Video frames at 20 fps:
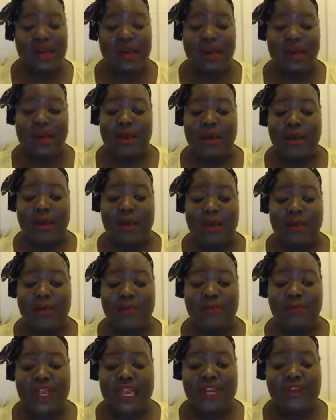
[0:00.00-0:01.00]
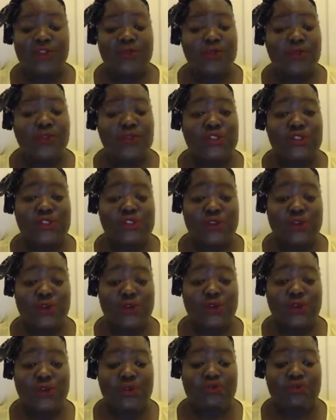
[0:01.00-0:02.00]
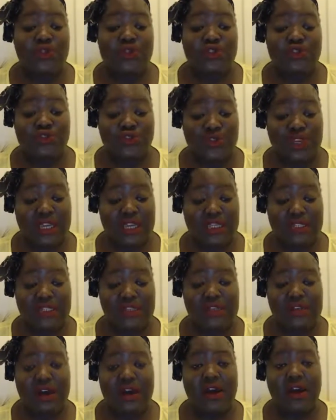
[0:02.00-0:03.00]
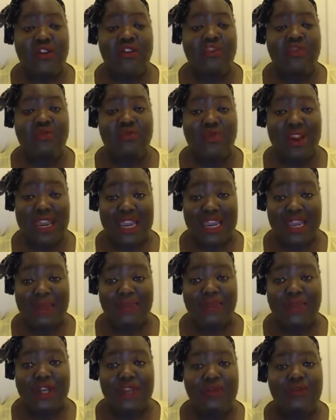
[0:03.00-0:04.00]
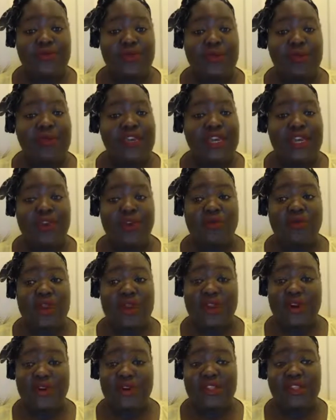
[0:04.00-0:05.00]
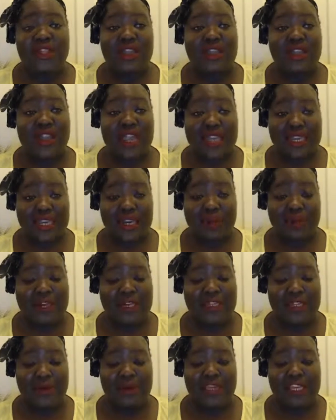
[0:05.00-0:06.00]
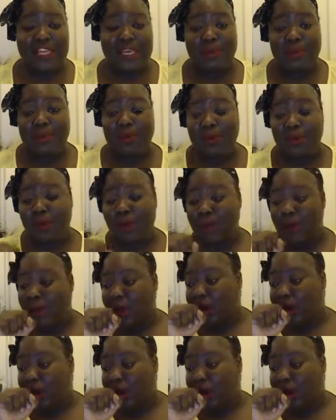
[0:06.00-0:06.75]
and also retreats are great for being around like-minded people